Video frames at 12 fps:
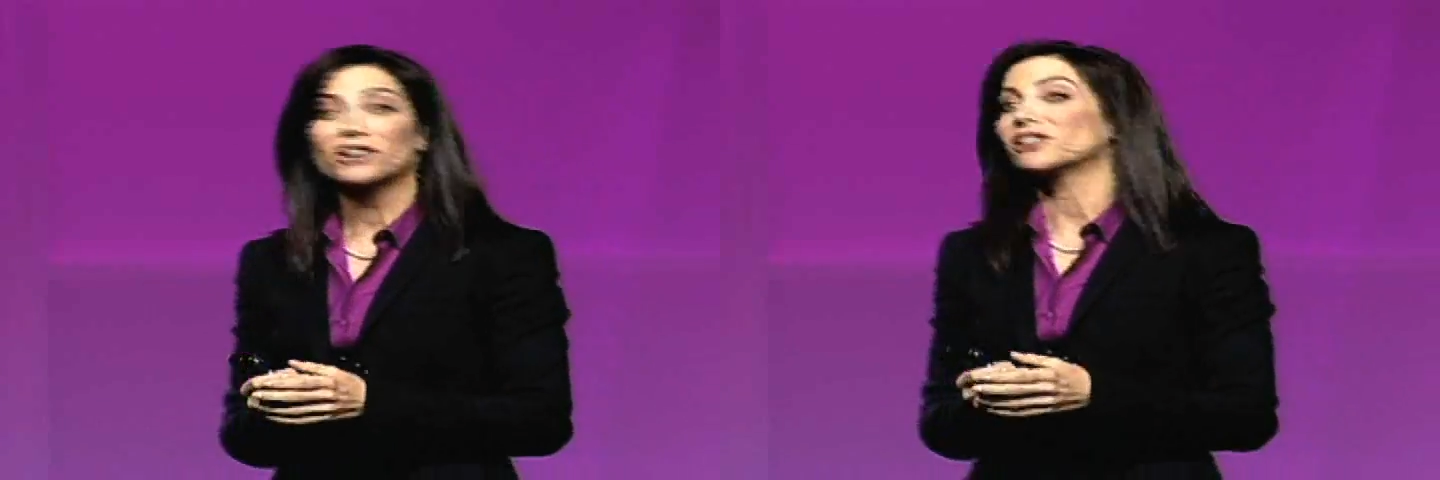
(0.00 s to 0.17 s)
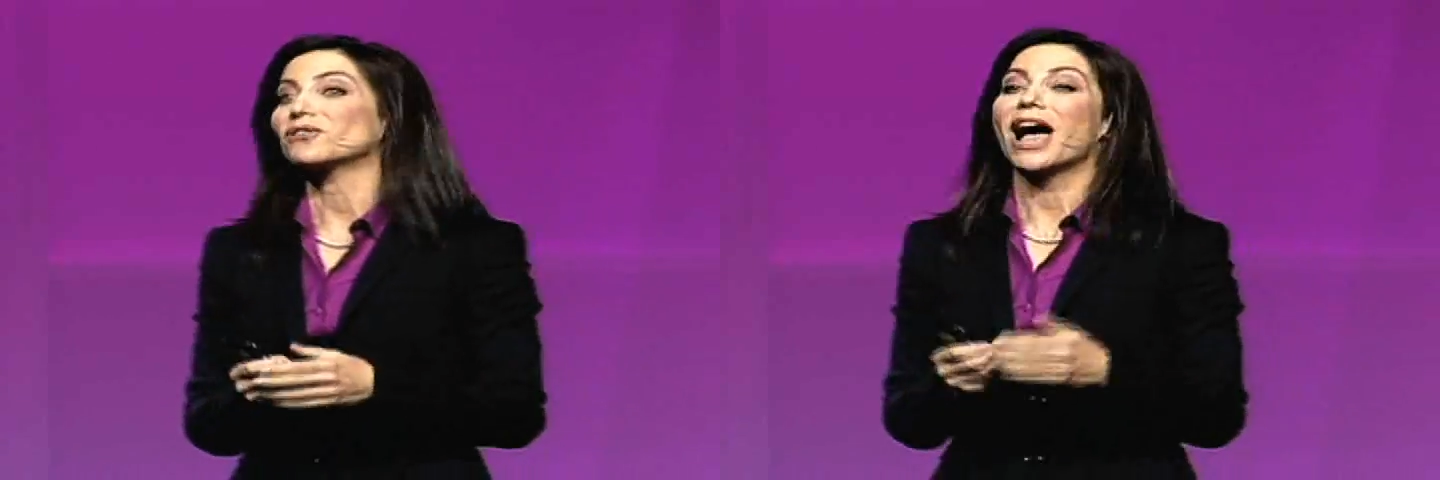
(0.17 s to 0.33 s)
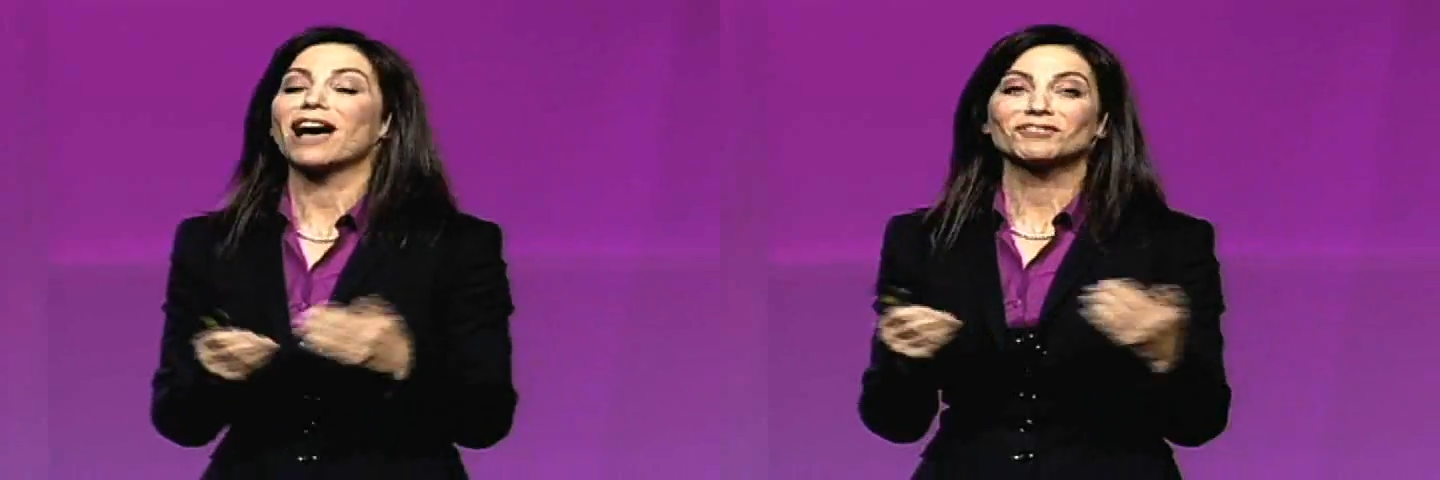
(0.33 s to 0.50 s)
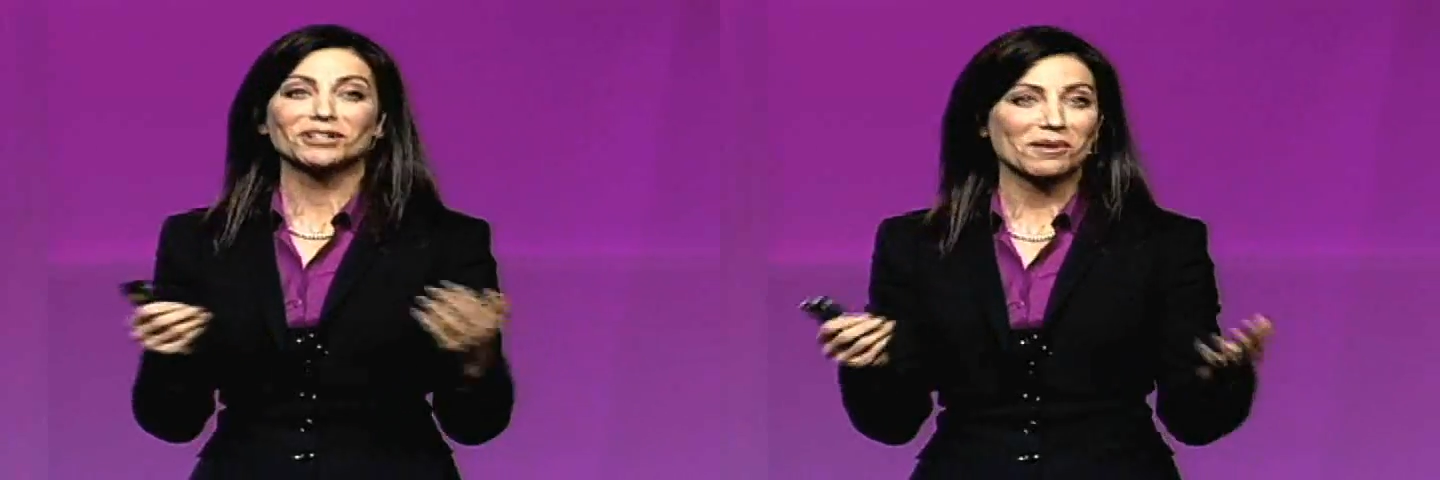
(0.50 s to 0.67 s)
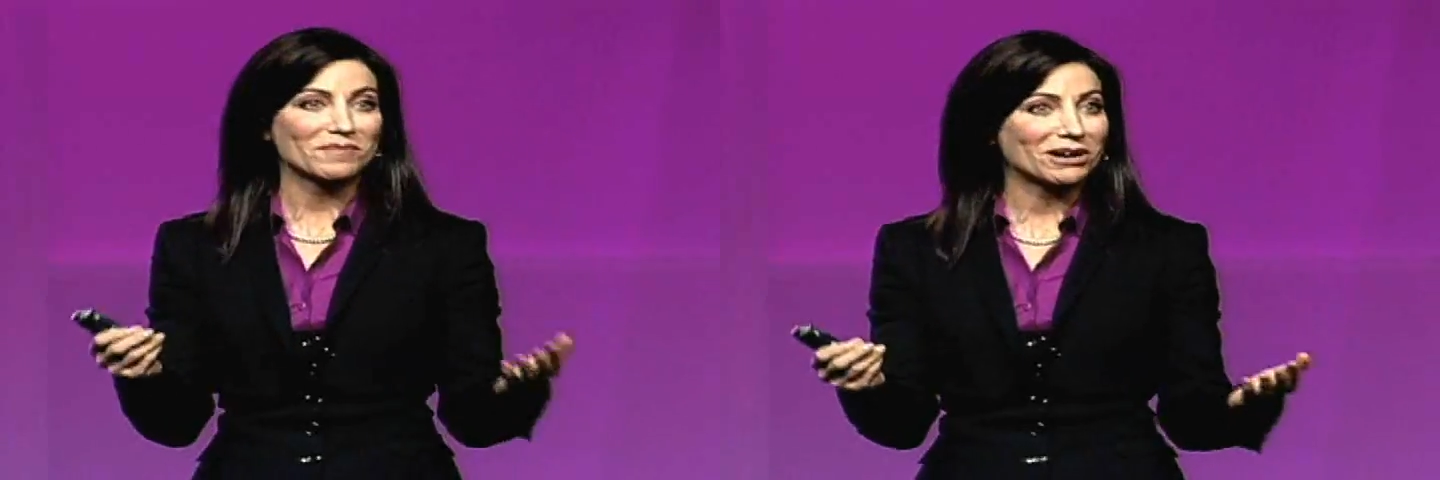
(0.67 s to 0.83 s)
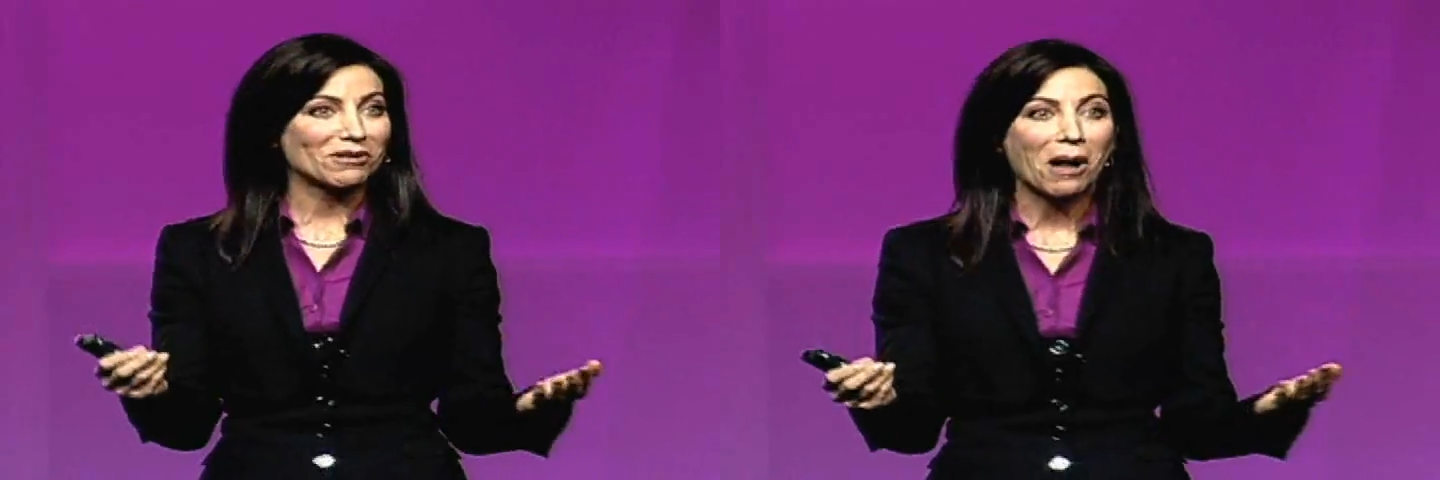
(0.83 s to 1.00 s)
You have to let
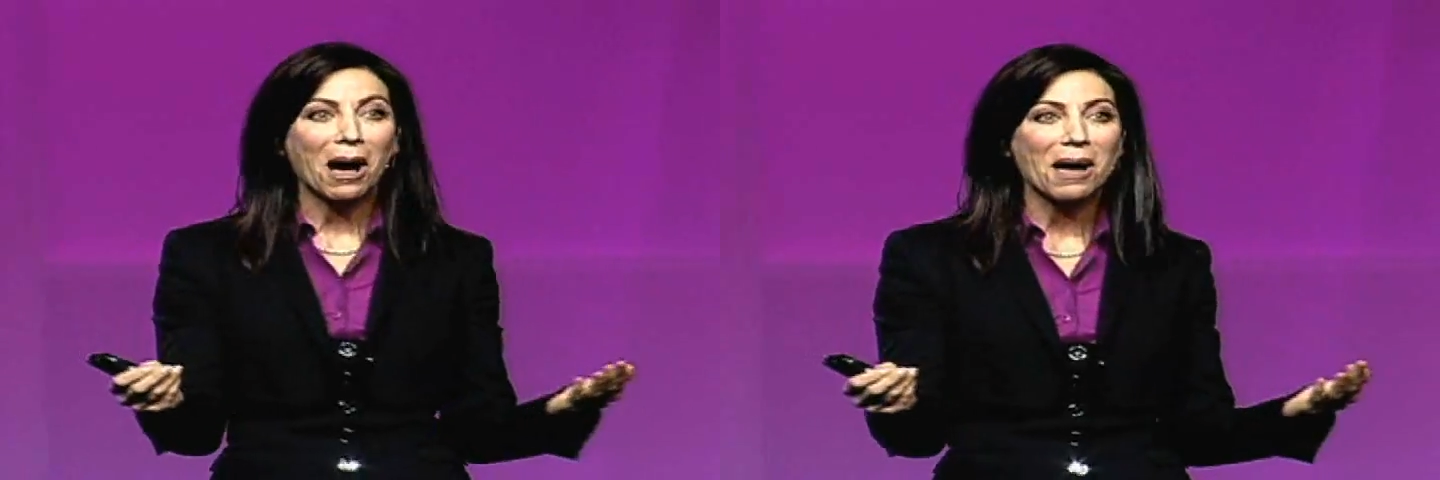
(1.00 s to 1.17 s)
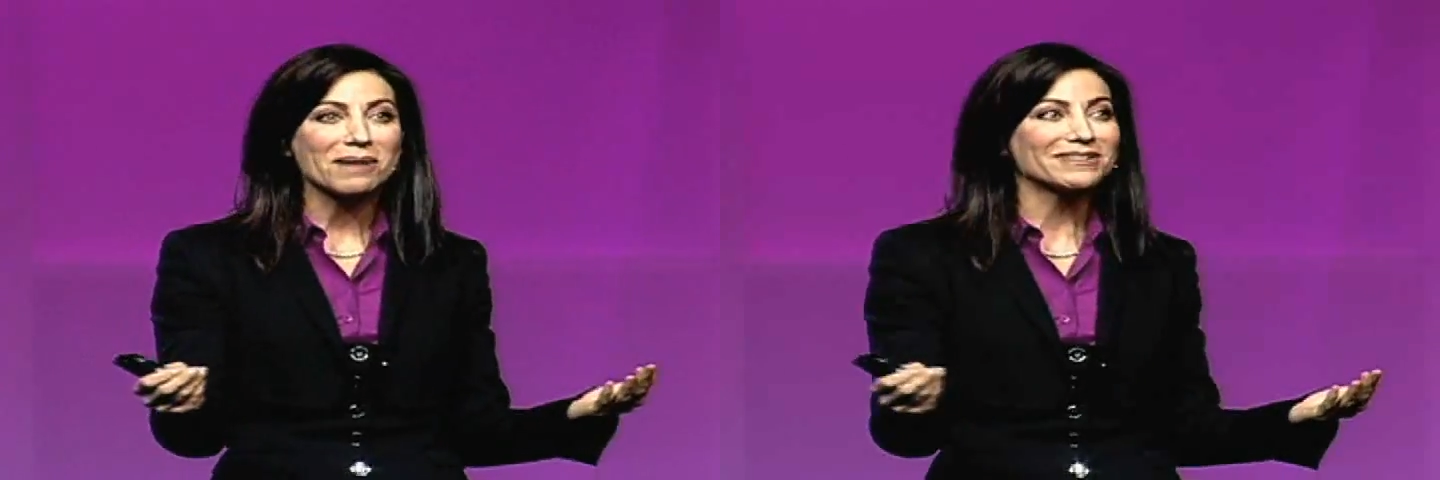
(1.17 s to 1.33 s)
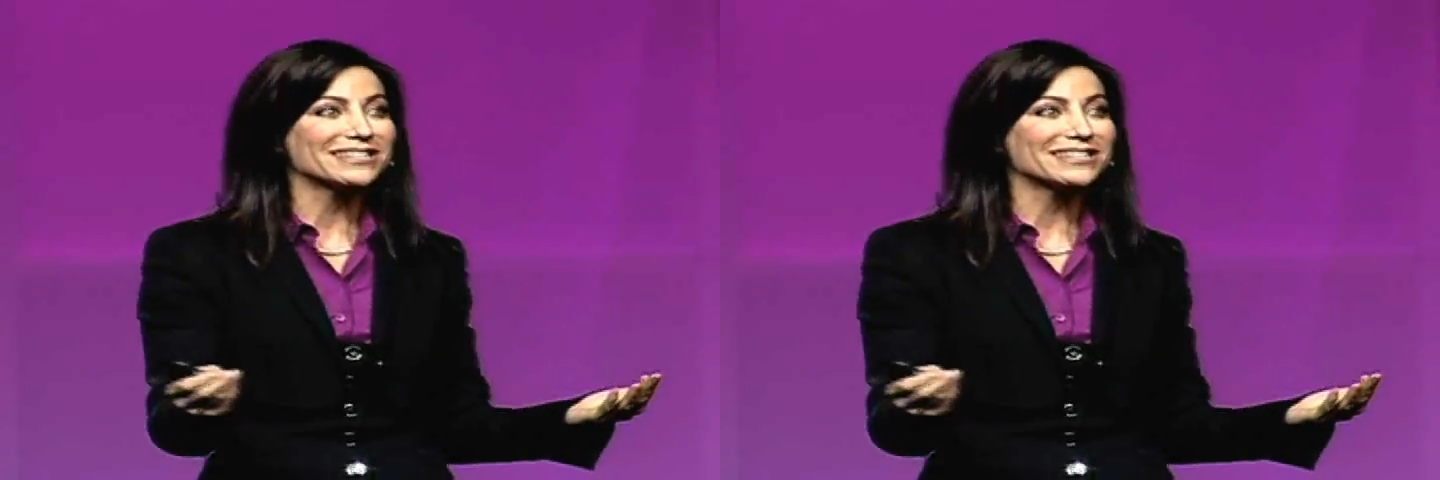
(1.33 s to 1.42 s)
me climb.